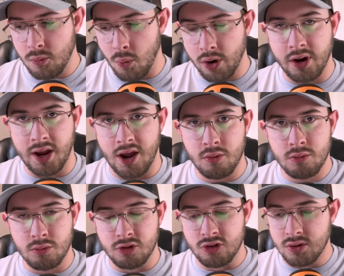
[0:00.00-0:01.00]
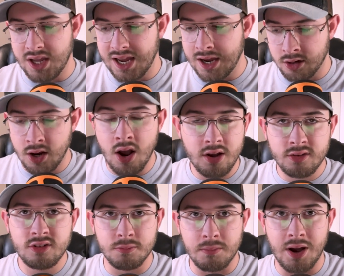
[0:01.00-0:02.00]
workout, which you can
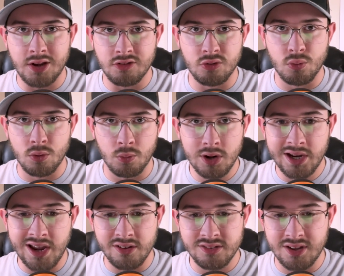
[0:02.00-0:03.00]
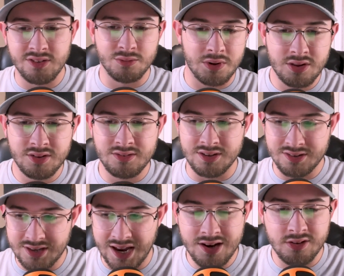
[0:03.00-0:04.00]
customize your workouts as well as the
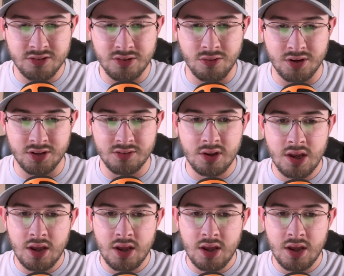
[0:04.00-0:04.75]
data screens